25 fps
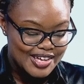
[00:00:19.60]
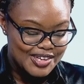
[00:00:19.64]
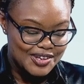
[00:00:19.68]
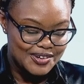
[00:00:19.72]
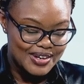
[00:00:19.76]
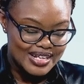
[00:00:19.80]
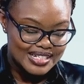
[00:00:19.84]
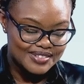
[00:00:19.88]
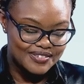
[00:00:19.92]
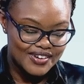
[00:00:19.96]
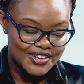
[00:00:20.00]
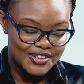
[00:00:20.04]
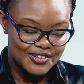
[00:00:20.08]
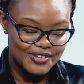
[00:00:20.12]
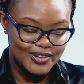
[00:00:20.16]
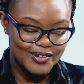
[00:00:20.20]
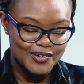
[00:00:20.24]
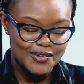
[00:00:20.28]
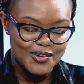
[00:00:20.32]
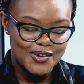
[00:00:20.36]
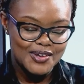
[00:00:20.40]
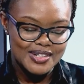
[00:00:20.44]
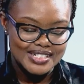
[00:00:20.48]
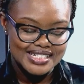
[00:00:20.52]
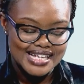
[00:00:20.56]
U.S. Federal
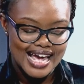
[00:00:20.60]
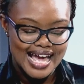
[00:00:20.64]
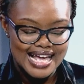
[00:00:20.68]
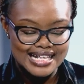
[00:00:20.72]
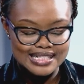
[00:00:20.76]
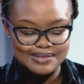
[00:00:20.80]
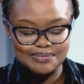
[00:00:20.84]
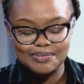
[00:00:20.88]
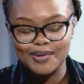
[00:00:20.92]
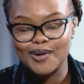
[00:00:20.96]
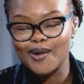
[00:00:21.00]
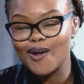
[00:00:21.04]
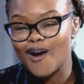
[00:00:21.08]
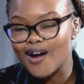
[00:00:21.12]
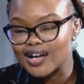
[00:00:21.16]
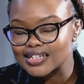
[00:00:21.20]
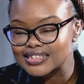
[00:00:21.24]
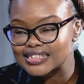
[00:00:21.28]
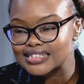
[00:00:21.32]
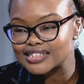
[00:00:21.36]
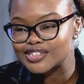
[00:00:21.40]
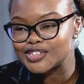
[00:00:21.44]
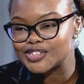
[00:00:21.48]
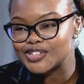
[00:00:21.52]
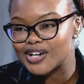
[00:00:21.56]
Court has blocked
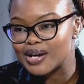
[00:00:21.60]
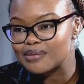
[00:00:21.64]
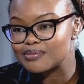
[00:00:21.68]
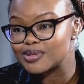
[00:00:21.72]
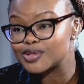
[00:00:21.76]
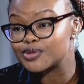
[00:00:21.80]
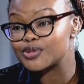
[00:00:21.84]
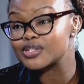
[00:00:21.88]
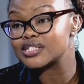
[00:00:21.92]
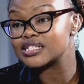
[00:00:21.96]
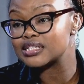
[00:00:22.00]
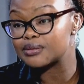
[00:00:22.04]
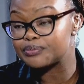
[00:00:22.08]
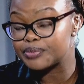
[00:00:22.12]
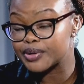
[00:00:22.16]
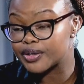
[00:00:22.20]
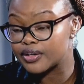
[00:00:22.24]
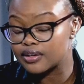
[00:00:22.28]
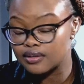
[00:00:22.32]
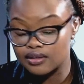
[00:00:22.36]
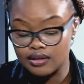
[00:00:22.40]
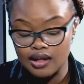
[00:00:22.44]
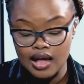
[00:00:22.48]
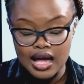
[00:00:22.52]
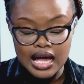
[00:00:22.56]
Trump's
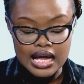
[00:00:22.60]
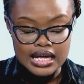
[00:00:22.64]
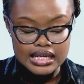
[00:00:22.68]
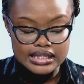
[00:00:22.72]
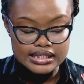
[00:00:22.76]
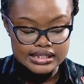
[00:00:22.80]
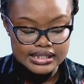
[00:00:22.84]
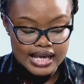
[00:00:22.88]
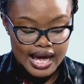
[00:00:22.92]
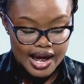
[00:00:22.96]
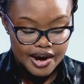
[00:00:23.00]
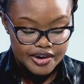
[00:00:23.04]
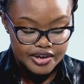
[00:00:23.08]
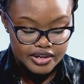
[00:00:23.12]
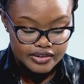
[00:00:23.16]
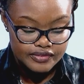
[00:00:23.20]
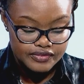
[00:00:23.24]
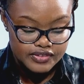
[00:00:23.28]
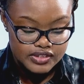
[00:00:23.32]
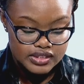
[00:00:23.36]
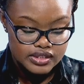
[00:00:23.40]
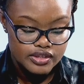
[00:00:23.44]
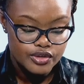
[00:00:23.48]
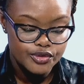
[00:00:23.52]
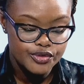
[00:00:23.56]
reciprocal tariffs.
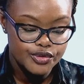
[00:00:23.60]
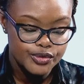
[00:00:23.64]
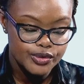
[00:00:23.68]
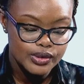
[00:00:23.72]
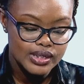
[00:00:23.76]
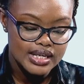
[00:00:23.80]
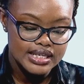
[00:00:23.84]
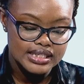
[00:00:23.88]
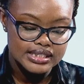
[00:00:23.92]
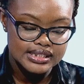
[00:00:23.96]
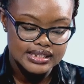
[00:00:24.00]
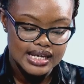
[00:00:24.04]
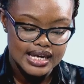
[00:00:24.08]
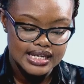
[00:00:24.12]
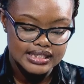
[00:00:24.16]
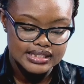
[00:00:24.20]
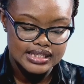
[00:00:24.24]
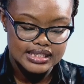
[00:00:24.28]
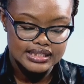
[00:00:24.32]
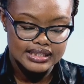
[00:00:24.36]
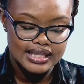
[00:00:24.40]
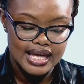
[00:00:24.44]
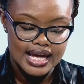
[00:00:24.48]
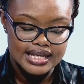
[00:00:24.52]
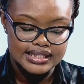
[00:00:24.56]
The ruling
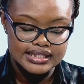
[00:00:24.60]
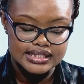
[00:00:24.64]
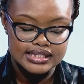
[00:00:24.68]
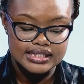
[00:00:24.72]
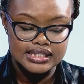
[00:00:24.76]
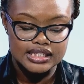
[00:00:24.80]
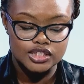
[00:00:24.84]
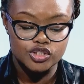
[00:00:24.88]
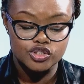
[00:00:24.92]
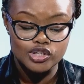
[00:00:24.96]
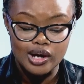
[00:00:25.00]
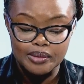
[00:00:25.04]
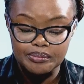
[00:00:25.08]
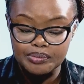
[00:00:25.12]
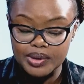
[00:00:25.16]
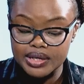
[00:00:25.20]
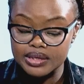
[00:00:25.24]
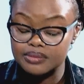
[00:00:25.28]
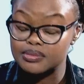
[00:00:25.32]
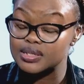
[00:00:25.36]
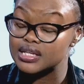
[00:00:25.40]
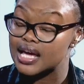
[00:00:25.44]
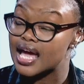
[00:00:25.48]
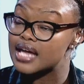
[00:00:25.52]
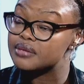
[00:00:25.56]
stated that the Trump
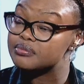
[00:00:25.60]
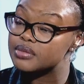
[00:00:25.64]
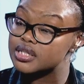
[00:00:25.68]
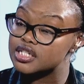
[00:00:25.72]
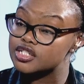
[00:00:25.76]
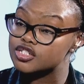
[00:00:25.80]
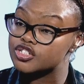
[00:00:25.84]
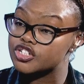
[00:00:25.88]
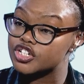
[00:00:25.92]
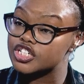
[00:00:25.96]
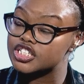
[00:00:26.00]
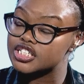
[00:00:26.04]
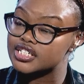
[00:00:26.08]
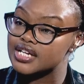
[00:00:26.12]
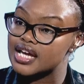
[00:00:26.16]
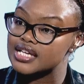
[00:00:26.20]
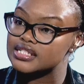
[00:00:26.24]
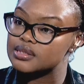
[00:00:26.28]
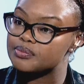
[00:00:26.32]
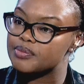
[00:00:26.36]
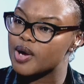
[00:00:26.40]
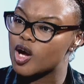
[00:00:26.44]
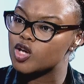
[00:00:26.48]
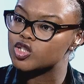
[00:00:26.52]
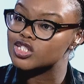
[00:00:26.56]
administration has
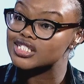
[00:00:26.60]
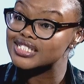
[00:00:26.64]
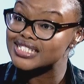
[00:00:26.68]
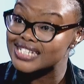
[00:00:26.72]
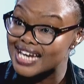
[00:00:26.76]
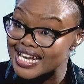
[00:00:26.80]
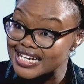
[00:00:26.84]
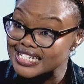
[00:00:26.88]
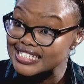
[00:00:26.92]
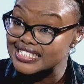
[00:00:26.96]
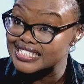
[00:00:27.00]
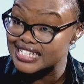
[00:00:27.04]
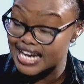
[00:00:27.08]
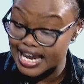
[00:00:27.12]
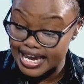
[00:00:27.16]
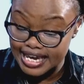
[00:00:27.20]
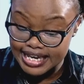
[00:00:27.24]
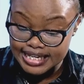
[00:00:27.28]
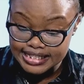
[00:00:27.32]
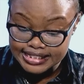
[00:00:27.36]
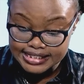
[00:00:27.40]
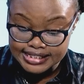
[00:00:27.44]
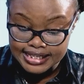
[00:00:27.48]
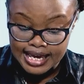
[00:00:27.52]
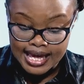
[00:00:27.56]
about 10
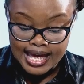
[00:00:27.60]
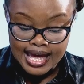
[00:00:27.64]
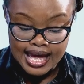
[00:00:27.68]
days